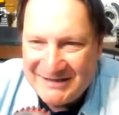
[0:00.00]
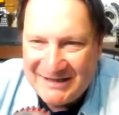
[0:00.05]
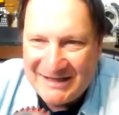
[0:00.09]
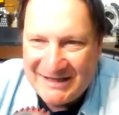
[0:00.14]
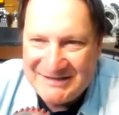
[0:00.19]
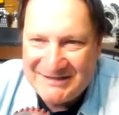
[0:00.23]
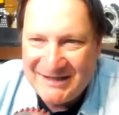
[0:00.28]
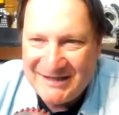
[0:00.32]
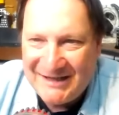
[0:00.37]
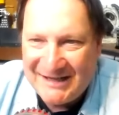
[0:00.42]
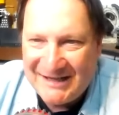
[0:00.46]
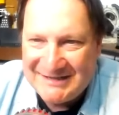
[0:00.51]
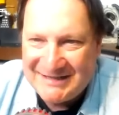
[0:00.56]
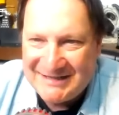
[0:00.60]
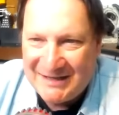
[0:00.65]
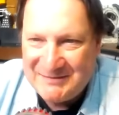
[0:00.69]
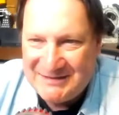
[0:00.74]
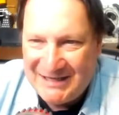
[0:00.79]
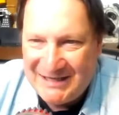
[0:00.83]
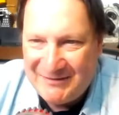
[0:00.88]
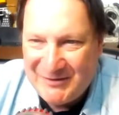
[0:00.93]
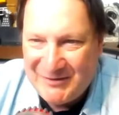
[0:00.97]
last time
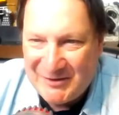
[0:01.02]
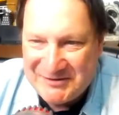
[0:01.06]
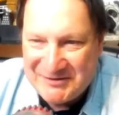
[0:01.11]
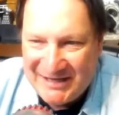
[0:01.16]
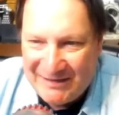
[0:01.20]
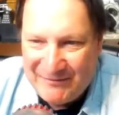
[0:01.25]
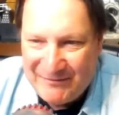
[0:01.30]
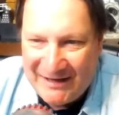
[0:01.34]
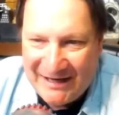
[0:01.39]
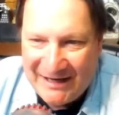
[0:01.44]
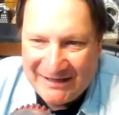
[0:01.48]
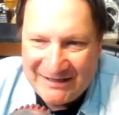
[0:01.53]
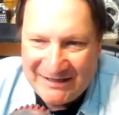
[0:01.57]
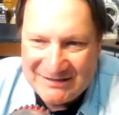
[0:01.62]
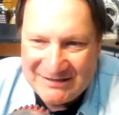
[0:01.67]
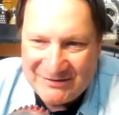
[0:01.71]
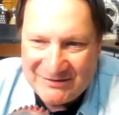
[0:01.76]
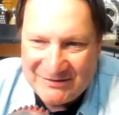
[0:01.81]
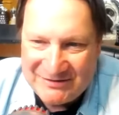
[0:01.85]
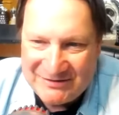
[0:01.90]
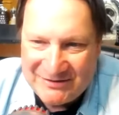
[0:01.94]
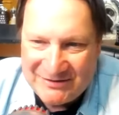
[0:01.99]
Stamkos came back in his
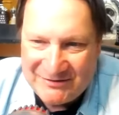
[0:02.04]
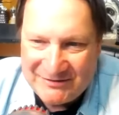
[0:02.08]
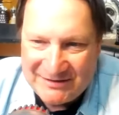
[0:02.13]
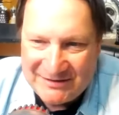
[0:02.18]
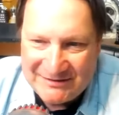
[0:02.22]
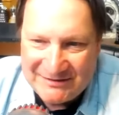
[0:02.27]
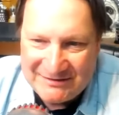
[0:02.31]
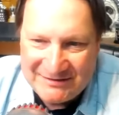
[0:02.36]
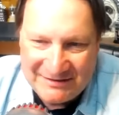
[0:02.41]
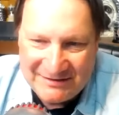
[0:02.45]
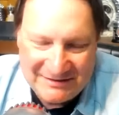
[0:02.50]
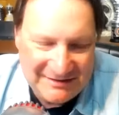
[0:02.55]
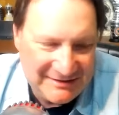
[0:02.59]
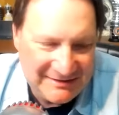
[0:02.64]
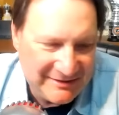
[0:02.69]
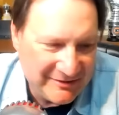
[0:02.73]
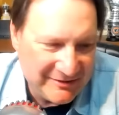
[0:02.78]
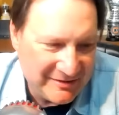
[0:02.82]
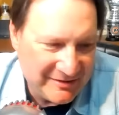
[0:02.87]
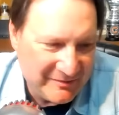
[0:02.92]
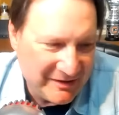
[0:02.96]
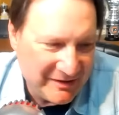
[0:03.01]
own zone to steal the
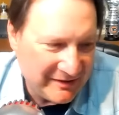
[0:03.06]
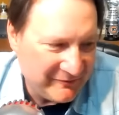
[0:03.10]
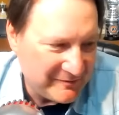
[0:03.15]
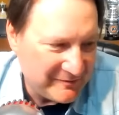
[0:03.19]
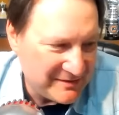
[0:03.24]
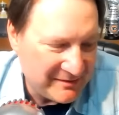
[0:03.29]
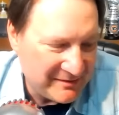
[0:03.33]
puck from somebody too.